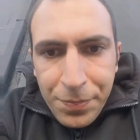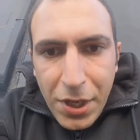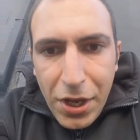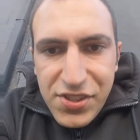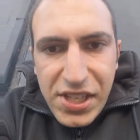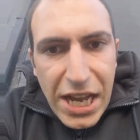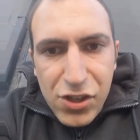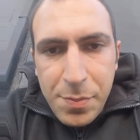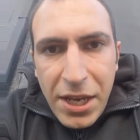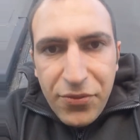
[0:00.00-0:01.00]
styles
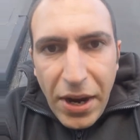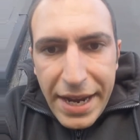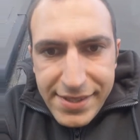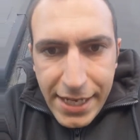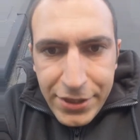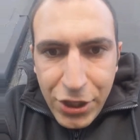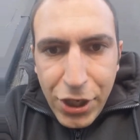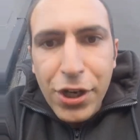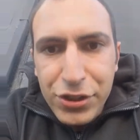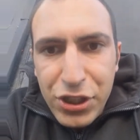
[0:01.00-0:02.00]
make fights, and
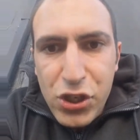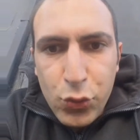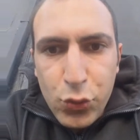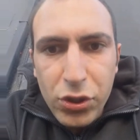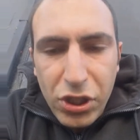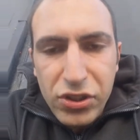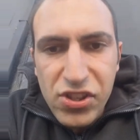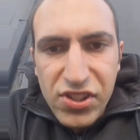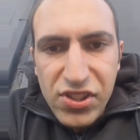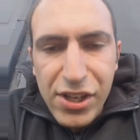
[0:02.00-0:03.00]
the
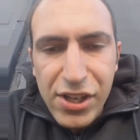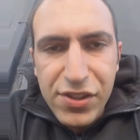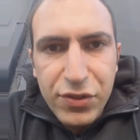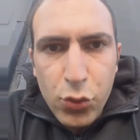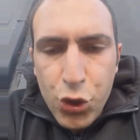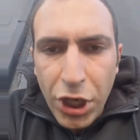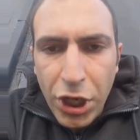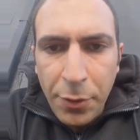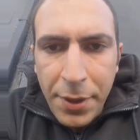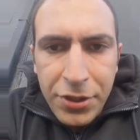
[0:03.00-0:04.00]
styles of these two
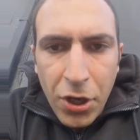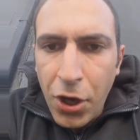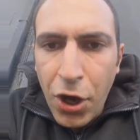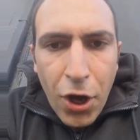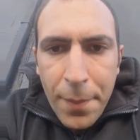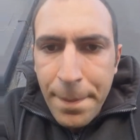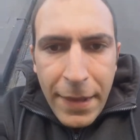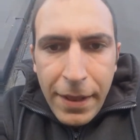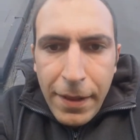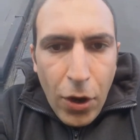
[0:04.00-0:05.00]
gentlemen are
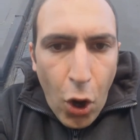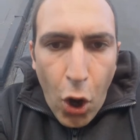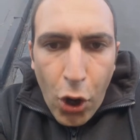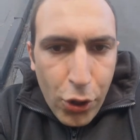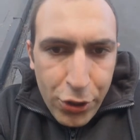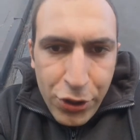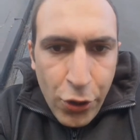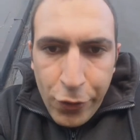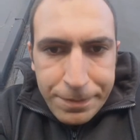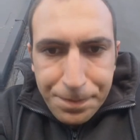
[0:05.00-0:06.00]

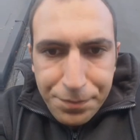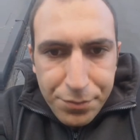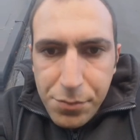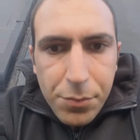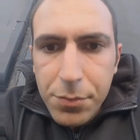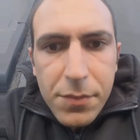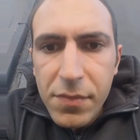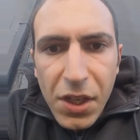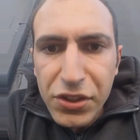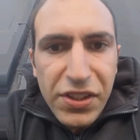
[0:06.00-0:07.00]

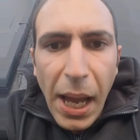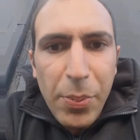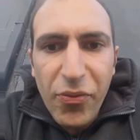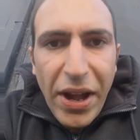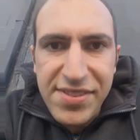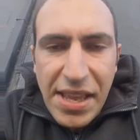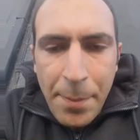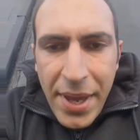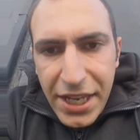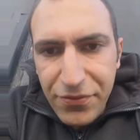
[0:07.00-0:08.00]
the type of fights that
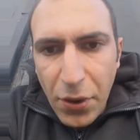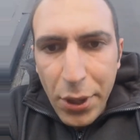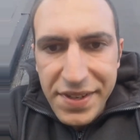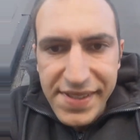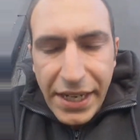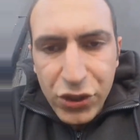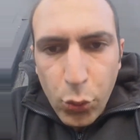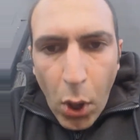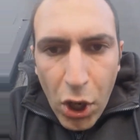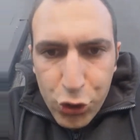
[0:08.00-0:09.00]
make it very exciting to
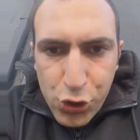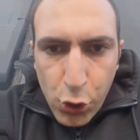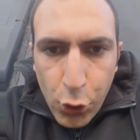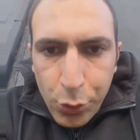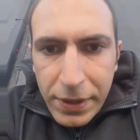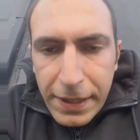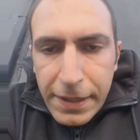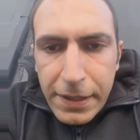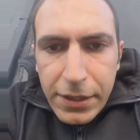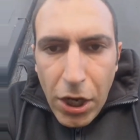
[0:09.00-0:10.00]
watch. So
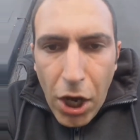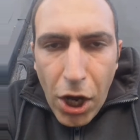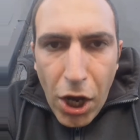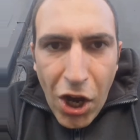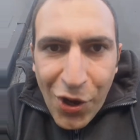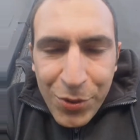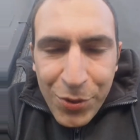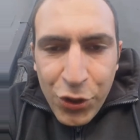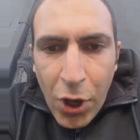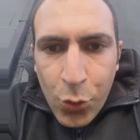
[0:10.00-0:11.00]
I
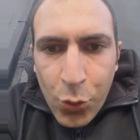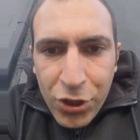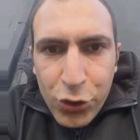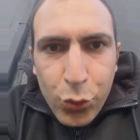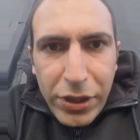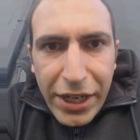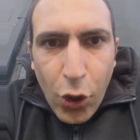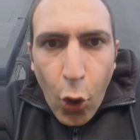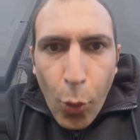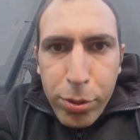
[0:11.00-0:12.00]
don't want to do like a whole
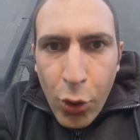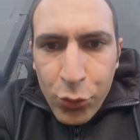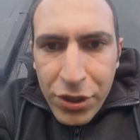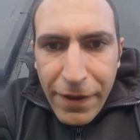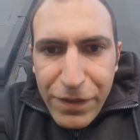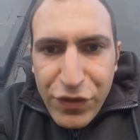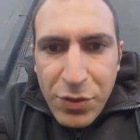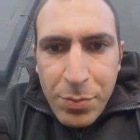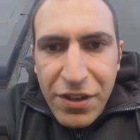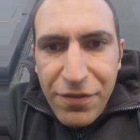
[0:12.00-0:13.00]
blown
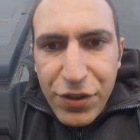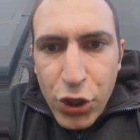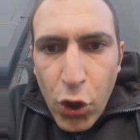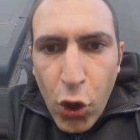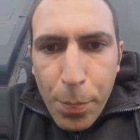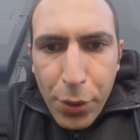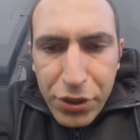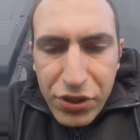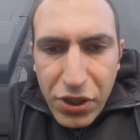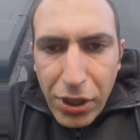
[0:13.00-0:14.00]
15-minute video, but
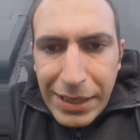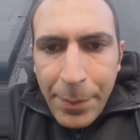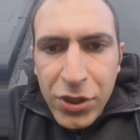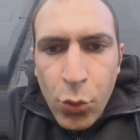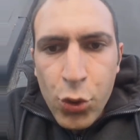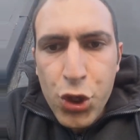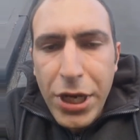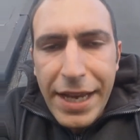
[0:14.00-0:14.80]
let me know what you guys